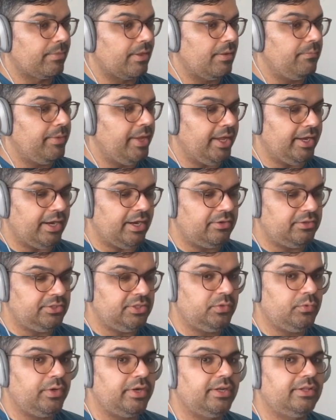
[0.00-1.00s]
I really
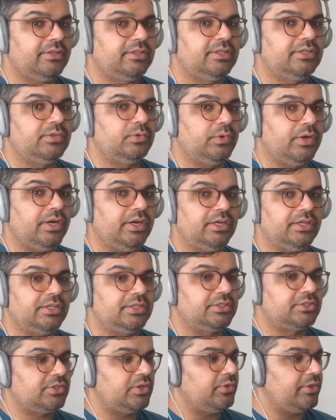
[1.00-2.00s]
wanted to
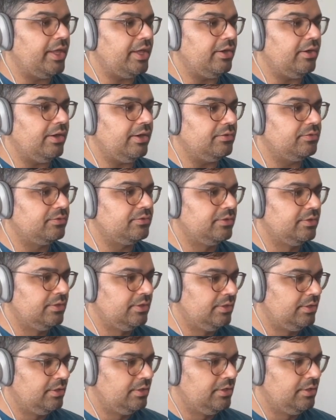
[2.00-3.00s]
show that off.
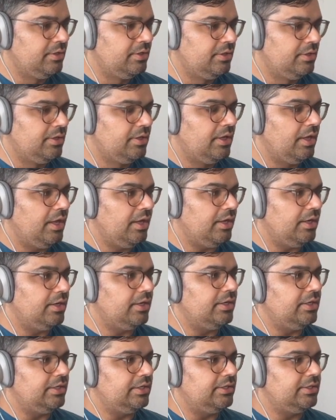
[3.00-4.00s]

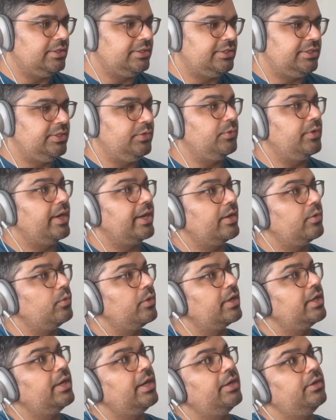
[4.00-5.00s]
Let's see what
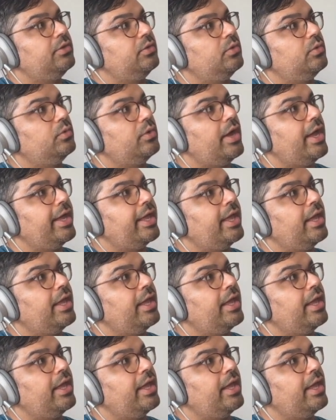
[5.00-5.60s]
can I do. I